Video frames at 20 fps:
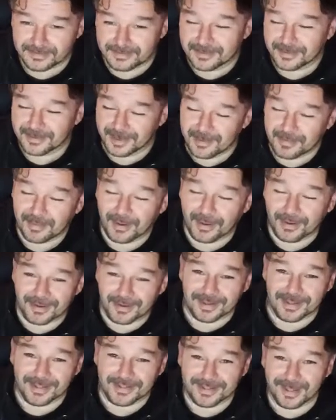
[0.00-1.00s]
You partly
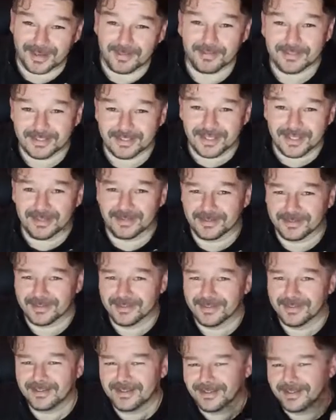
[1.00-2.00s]
like that, but still.
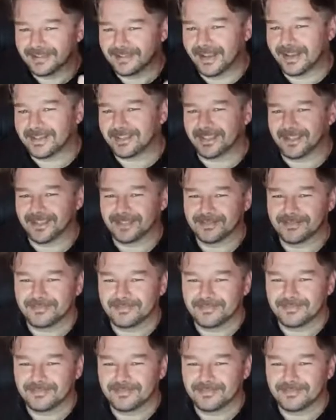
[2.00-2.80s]
Thanks, guys.